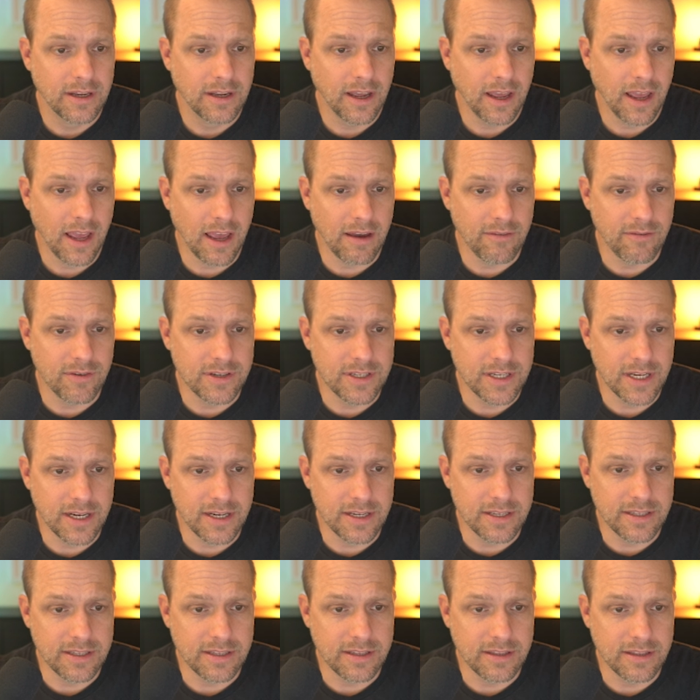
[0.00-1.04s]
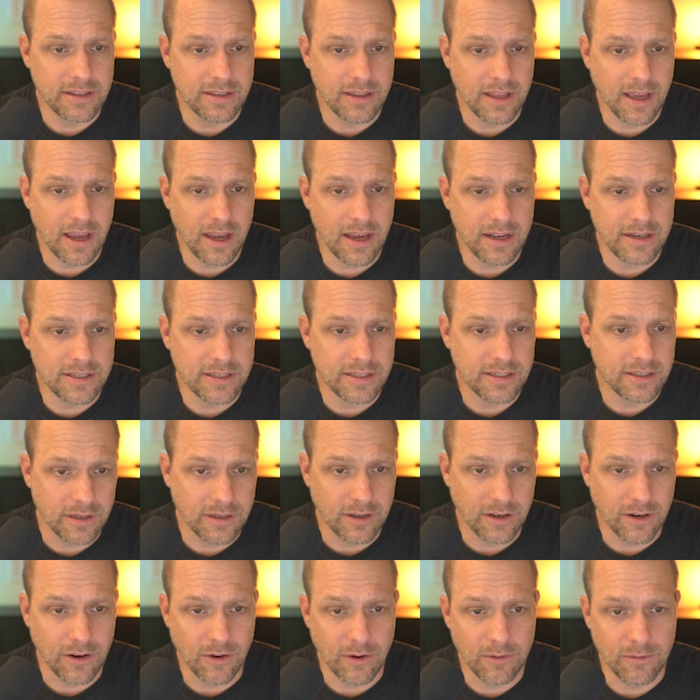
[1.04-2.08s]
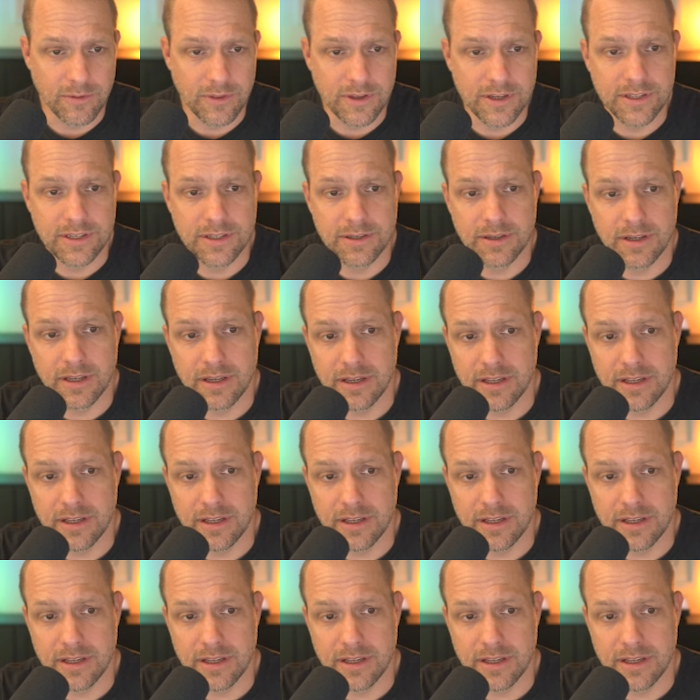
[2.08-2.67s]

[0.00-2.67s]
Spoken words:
advertise that. You know, this